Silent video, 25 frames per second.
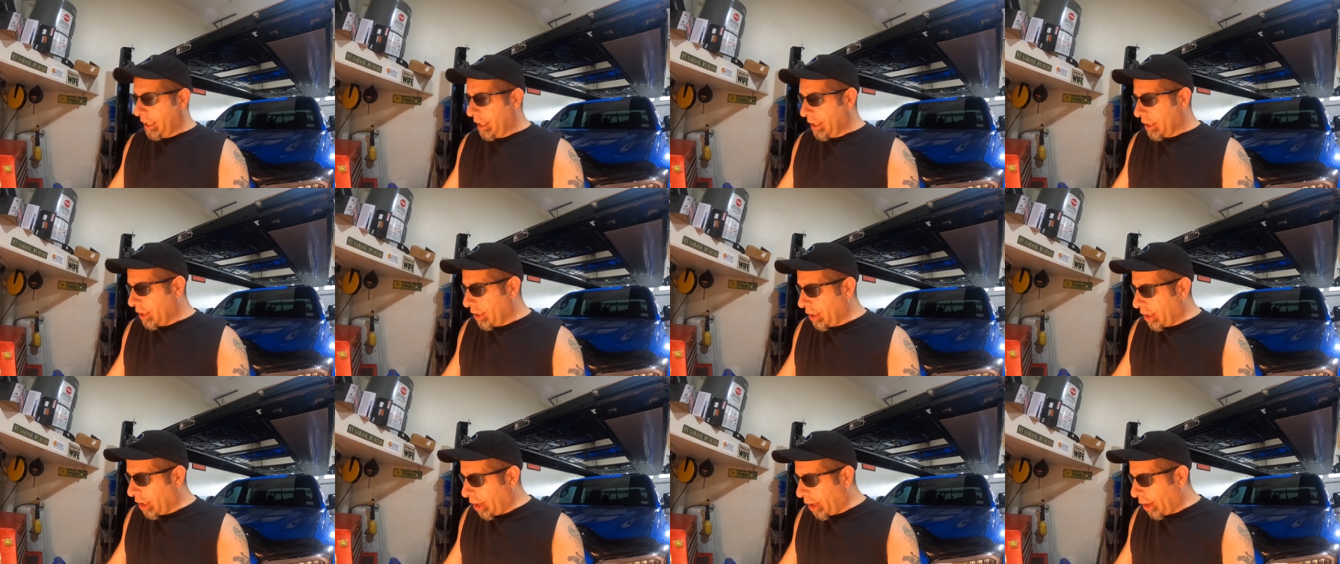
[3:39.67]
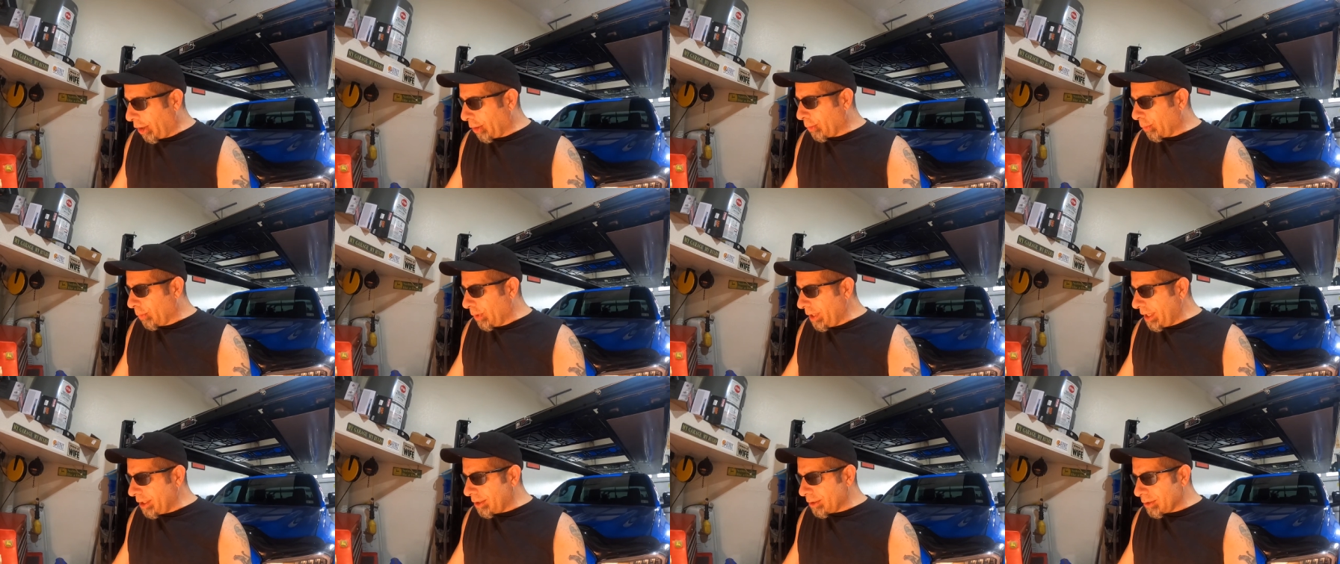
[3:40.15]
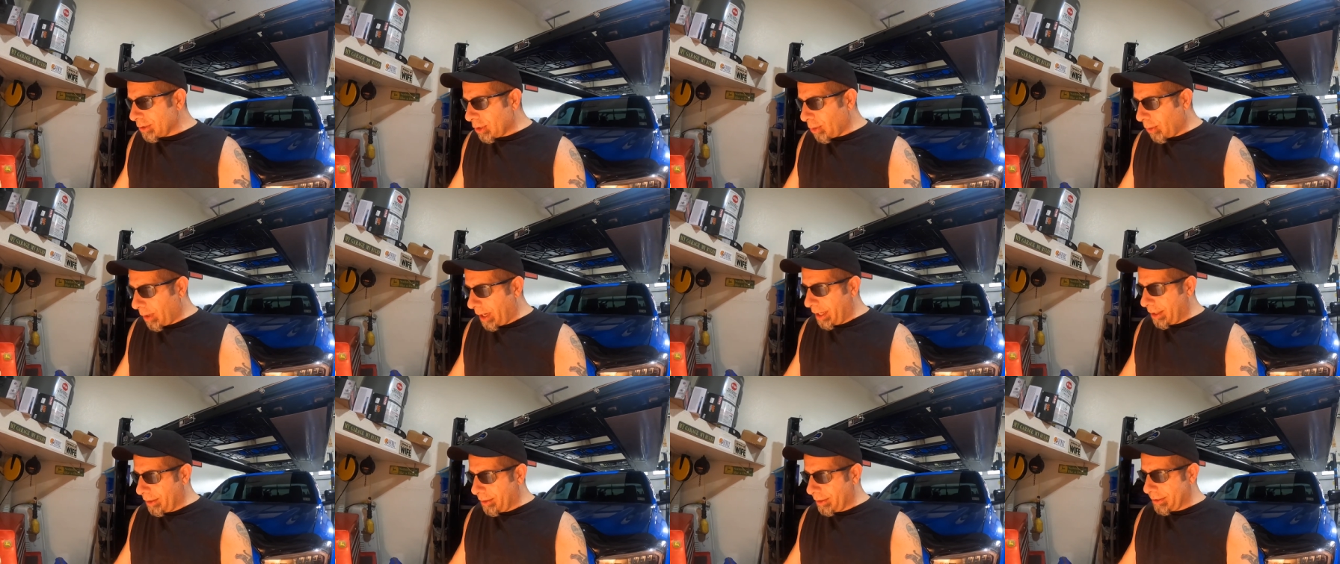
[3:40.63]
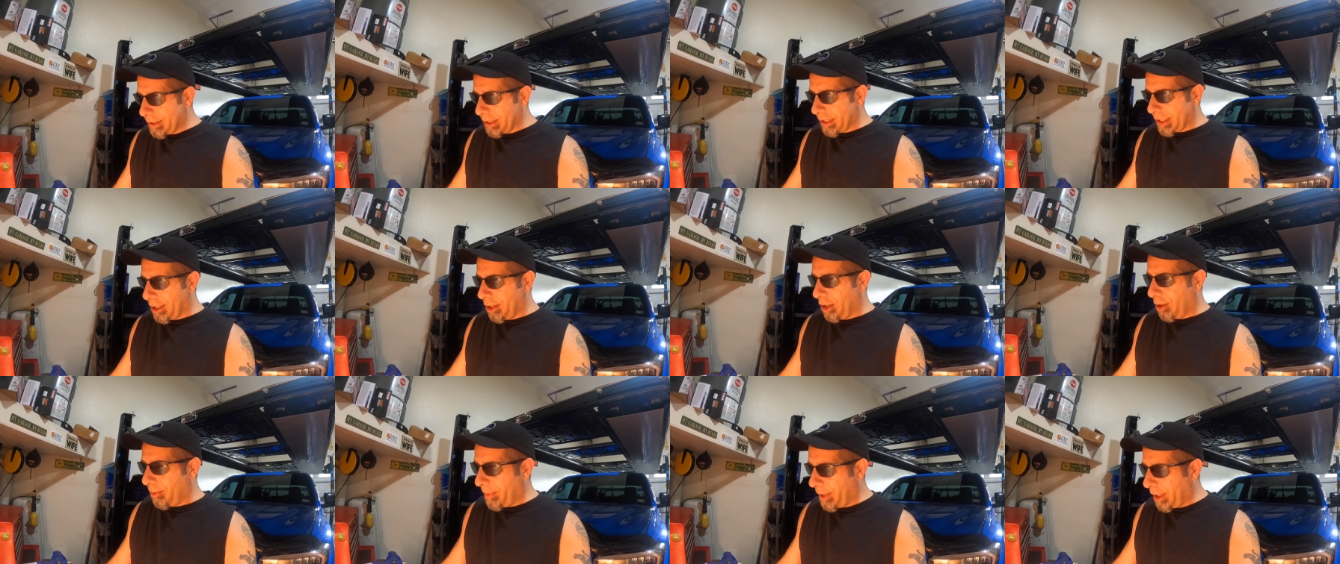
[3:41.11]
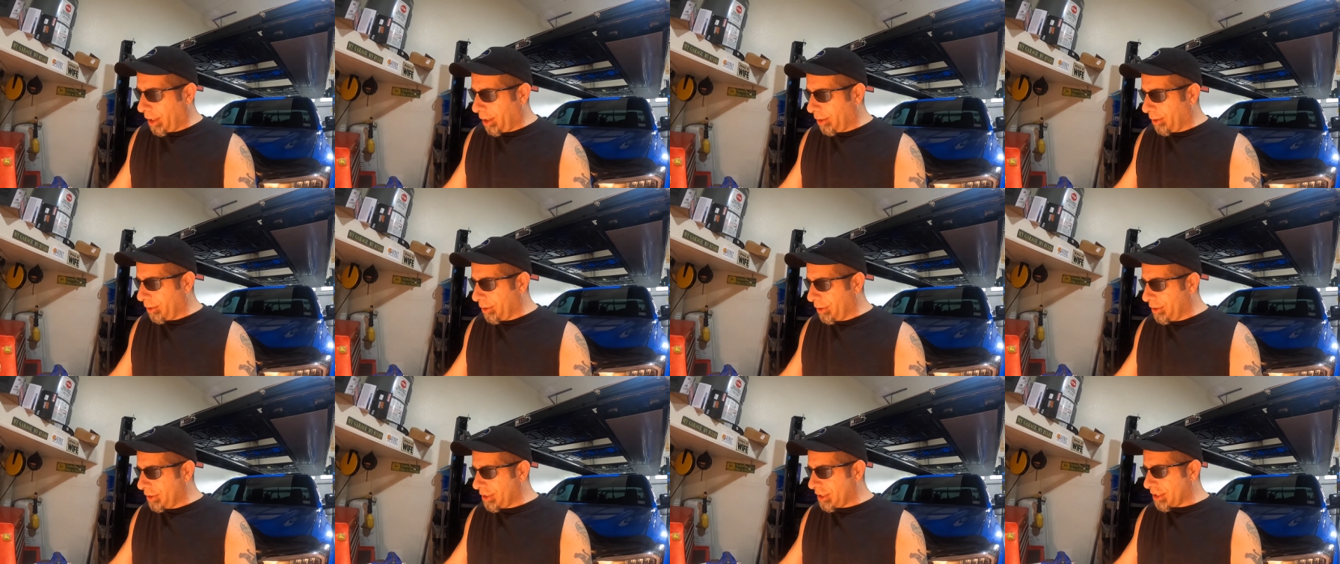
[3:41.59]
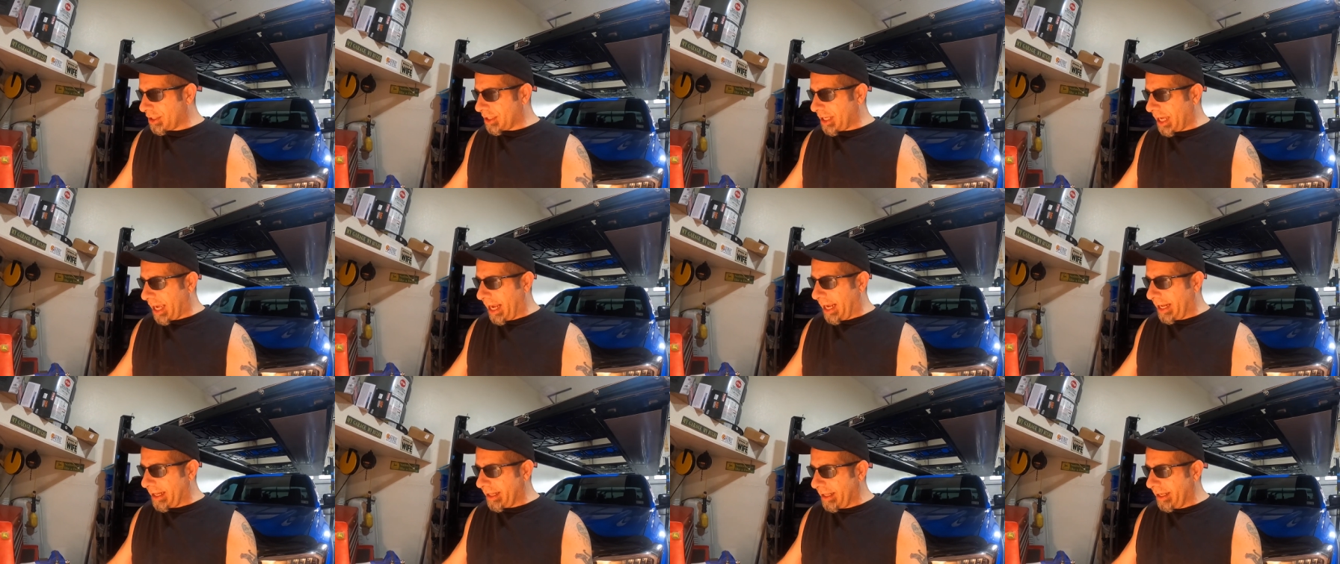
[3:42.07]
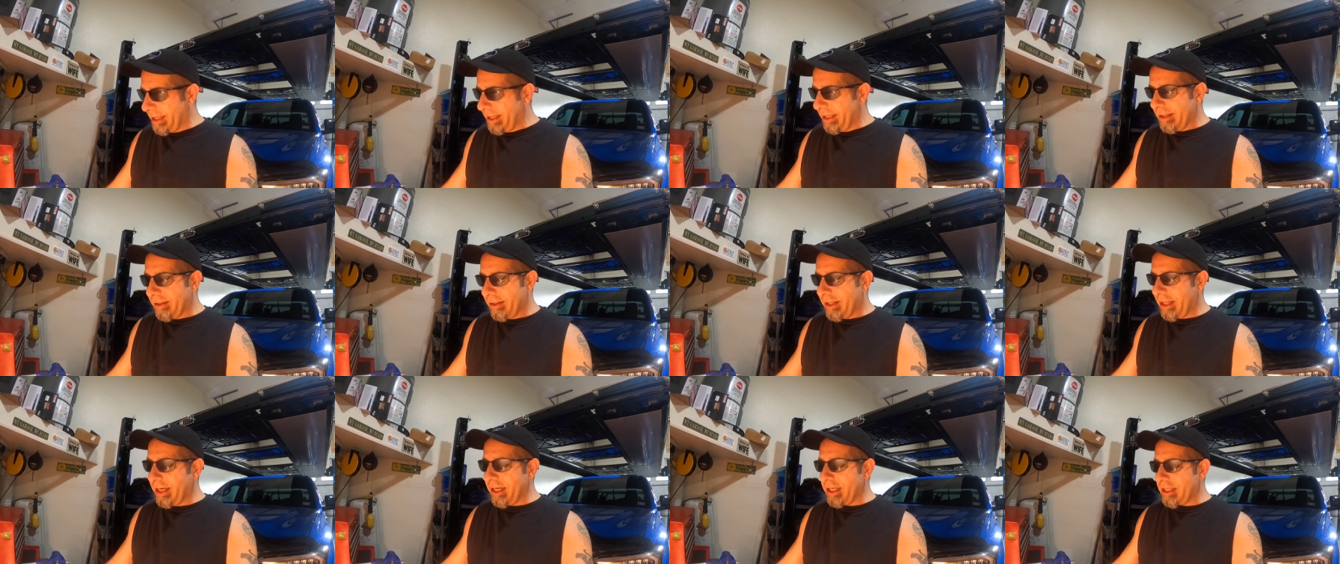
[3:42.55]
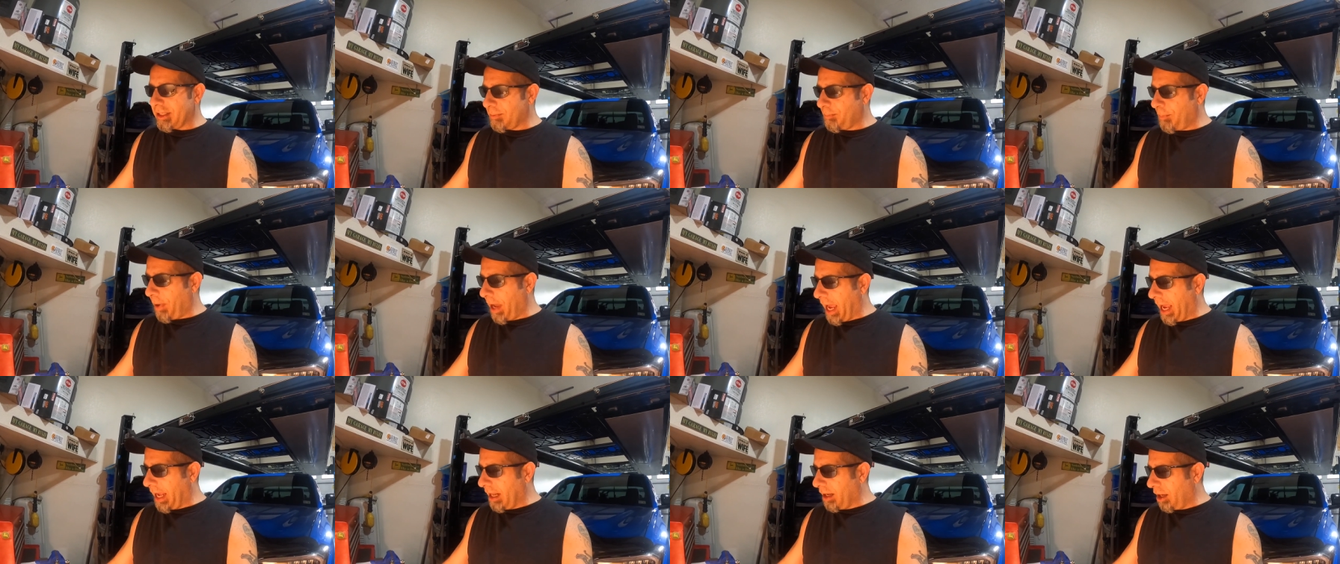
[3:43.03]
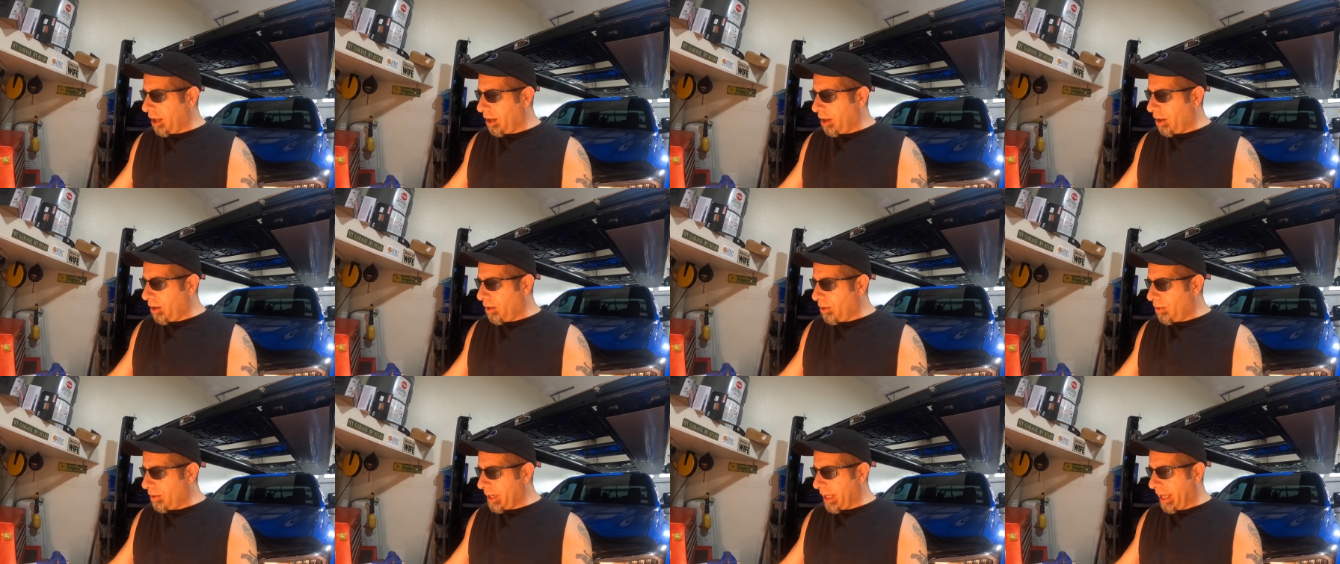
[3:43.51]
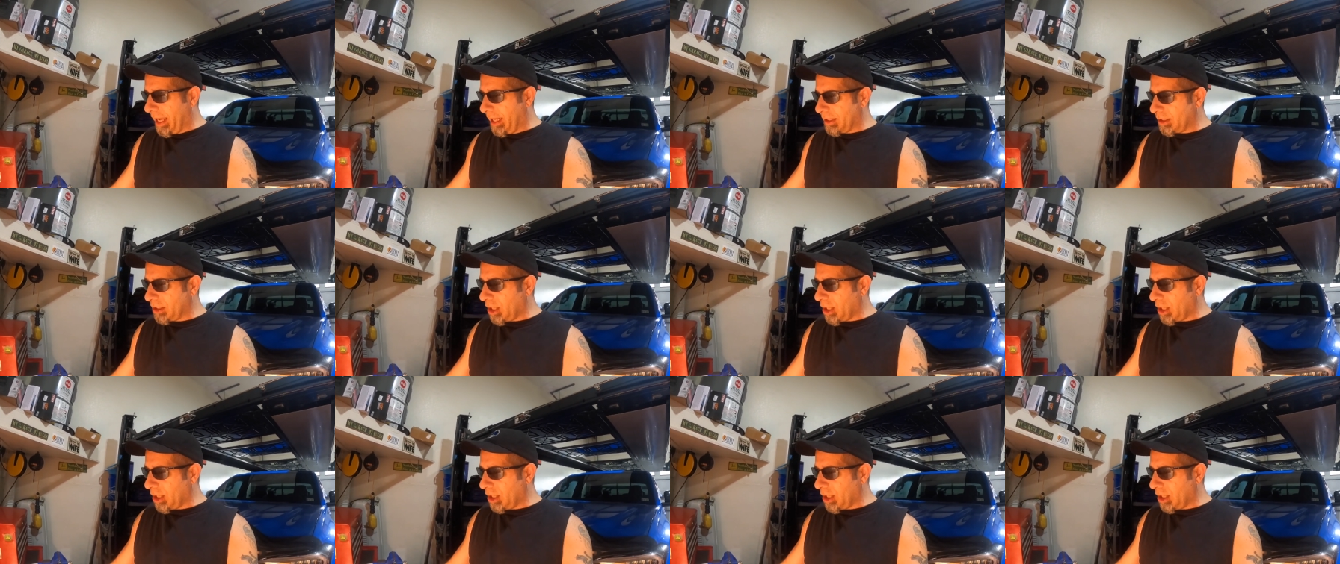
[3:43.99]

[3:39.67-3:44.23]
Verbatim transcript: You know, real Toyota Tacoma owners state that its payload,